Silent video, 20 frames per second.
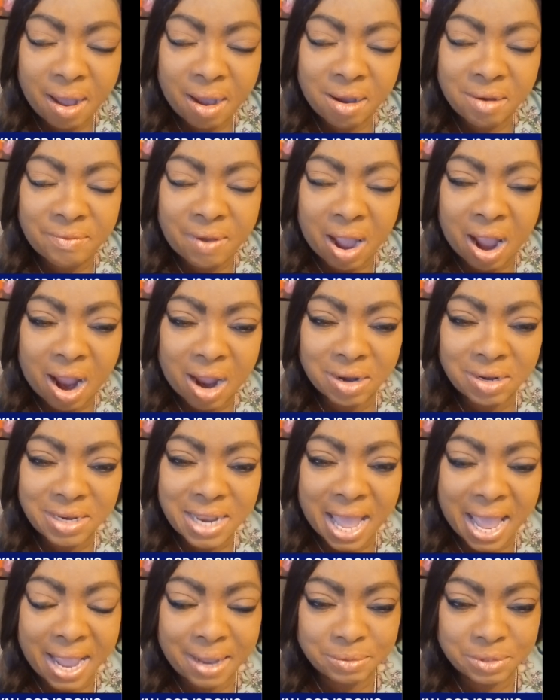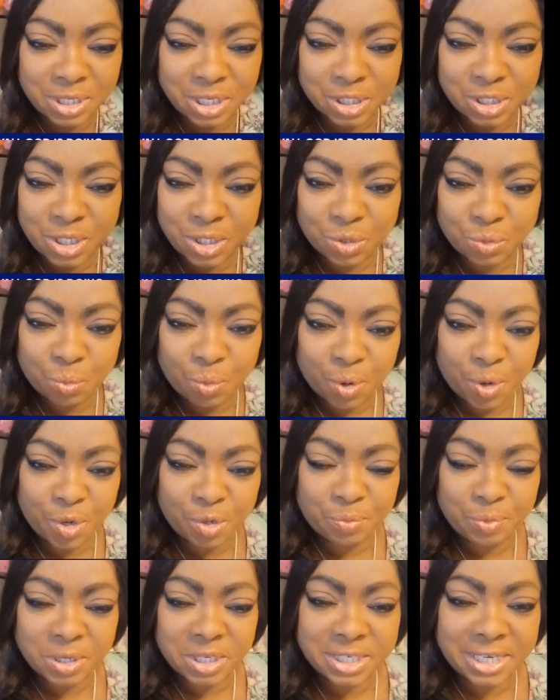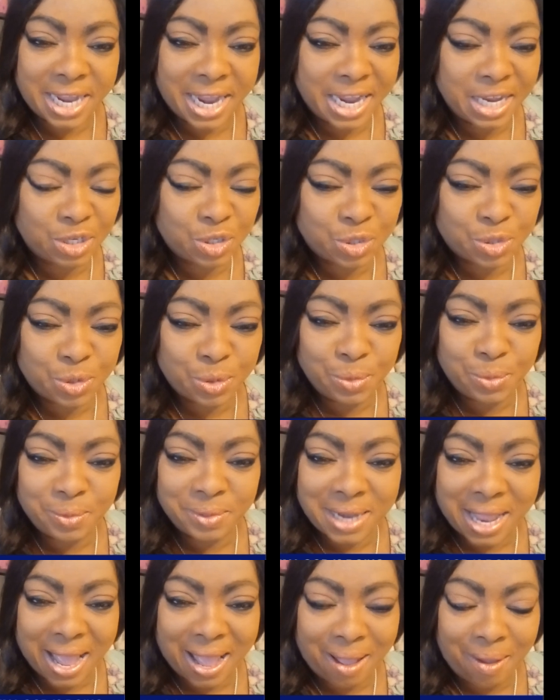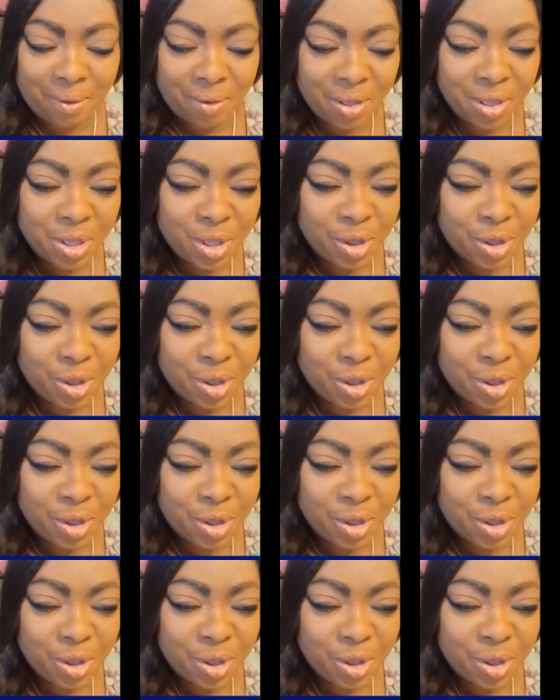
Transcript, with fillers: of our lives that this word pertains to now.